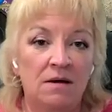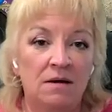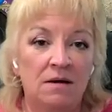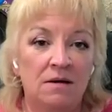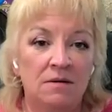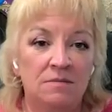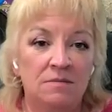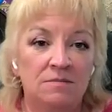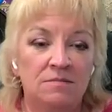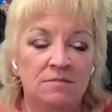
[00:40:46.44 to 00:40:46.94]

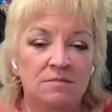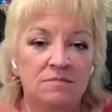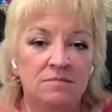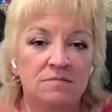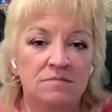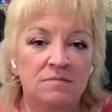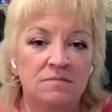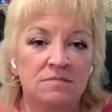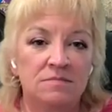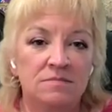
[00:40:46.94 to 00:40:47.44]

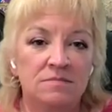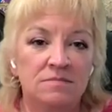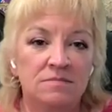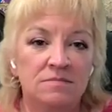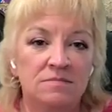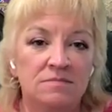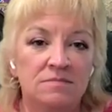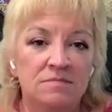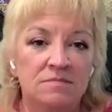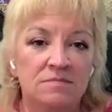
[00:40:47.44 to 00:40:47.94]

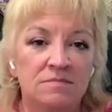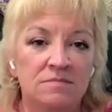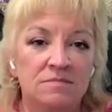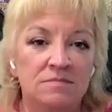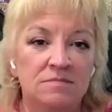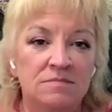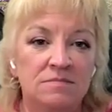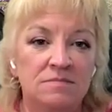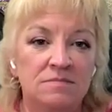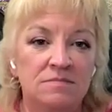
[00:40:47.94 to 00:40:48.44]

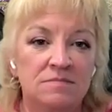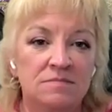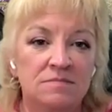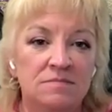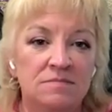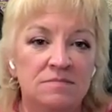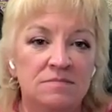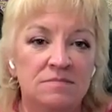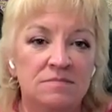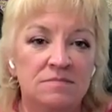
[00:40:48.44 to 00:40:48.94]

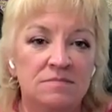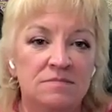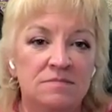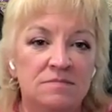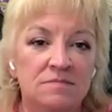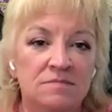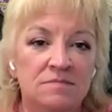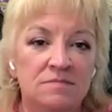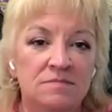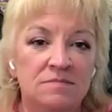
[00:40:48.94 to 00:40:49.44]

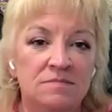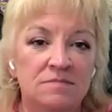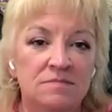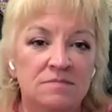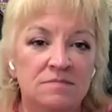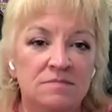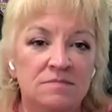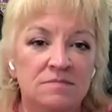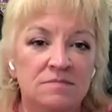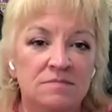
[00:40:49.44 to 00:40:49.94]

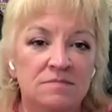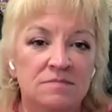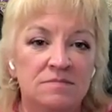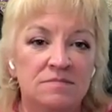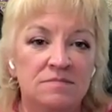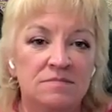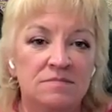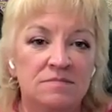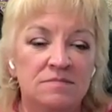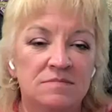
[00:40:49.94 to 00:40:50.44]

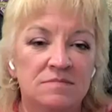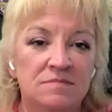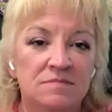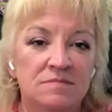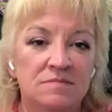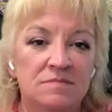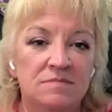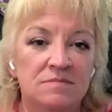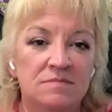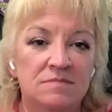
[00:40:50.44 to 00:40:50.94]

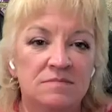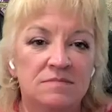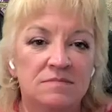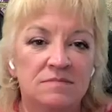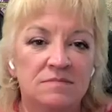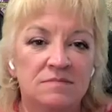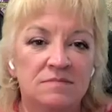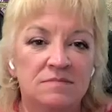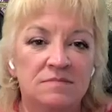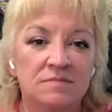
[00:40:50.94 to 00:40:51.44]

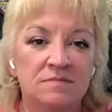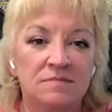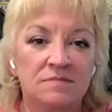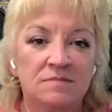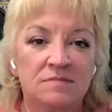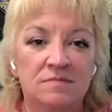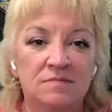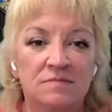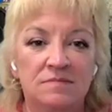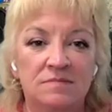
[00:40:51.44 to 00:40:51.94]

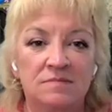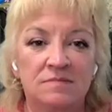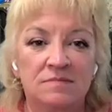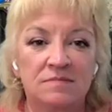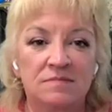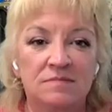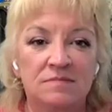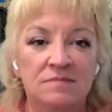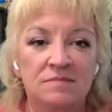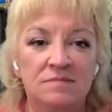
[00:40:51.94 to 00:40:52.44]

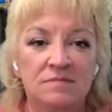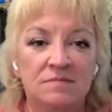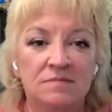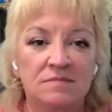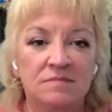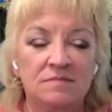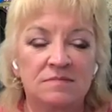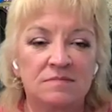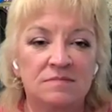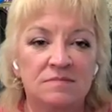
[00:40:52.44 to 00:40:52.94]

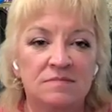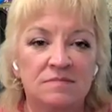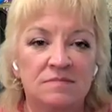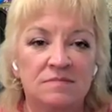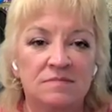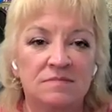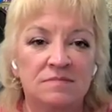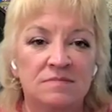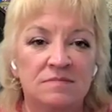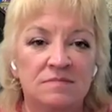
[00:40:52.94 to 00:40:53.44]

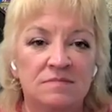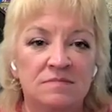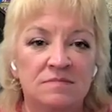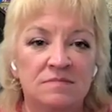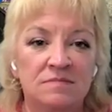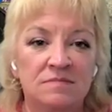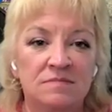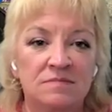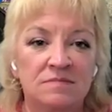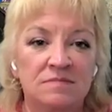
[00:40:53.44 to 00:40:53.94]

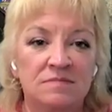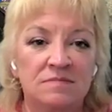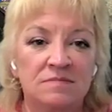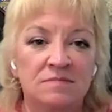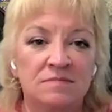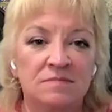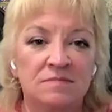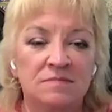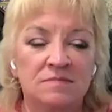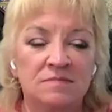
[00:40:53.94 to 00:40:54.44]
(silent)